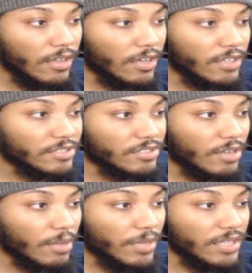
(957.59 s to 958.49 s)
So
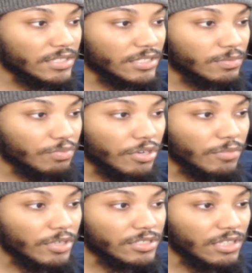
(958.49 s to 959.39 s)
that means he's
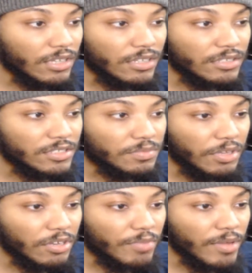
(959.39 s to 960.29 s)
pretty much looking to just
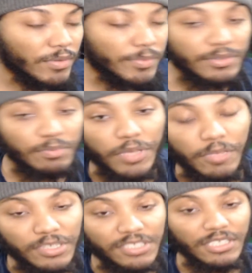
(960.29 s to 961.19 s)
be on the
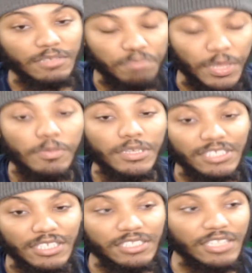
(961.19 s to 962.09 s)

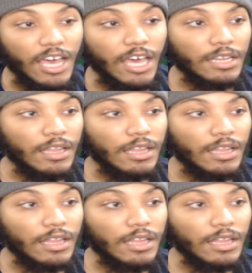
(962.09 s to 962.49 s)
PBC side.